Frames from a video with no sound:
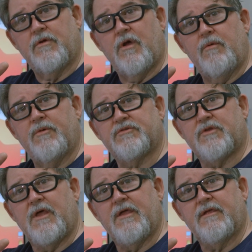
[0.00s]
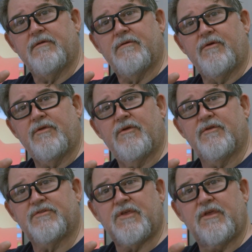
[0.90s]
Almost like, are you going
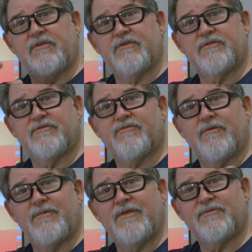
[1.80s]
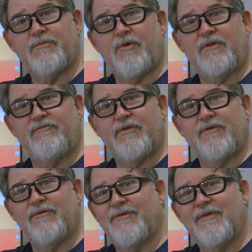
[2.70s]
to say this is from his point of
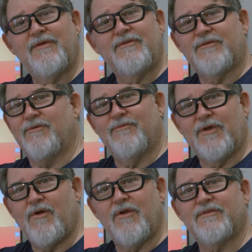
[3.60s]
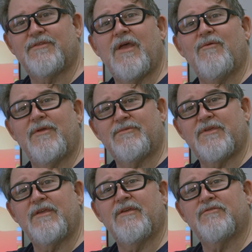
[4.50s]
view? So regardless of that, what I'm
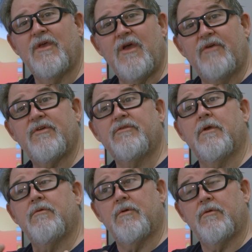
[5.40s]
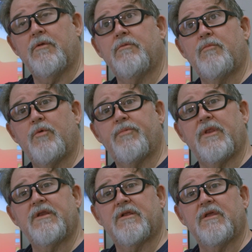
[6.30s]
saying is I think they were a little more
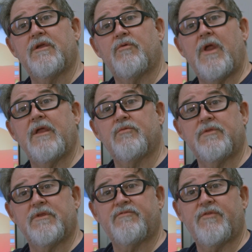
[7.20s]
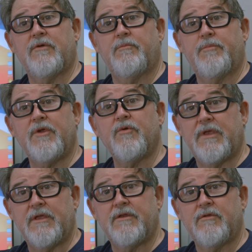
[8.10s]
politically correct with this film,
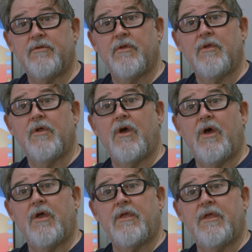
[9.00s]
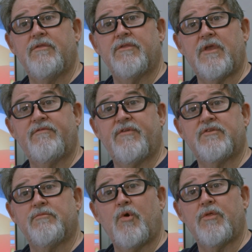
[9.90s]
period, in that they
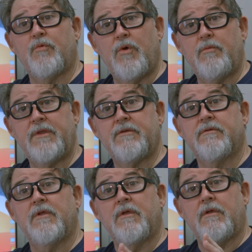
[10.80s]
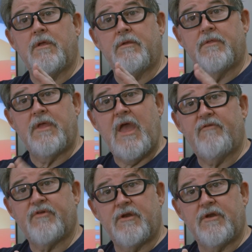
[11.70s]
feature more the woman and the African